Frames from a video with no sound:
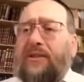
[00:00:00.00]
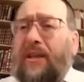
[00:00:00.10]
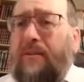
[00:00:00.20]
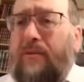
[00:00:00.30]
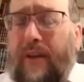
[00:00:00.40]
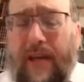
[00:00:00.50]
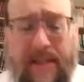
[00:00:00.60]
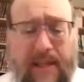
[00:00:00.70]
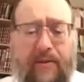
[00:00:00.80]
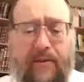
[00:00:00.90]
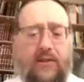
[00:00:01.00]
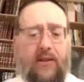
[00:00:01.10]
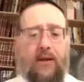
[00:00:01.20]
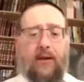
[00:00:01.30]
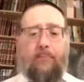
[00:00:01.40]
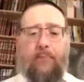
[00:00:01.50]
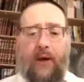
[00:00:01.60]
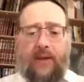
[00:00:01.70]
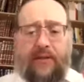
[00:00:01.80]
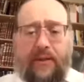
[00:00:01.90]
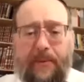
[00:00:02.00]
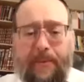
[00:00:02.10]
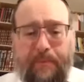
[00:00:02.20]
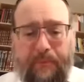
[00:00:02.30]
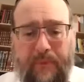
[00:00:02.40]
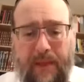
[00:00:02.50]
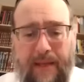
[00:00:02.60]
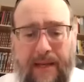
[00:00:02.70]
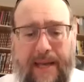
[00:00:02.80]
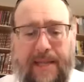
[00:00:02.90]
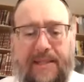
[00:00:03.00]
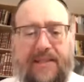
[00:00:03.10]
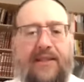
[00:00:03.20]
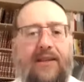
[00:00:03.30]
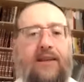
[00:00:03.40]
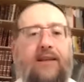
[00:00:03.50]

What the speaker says: to Eruvei Chatzeros, but let's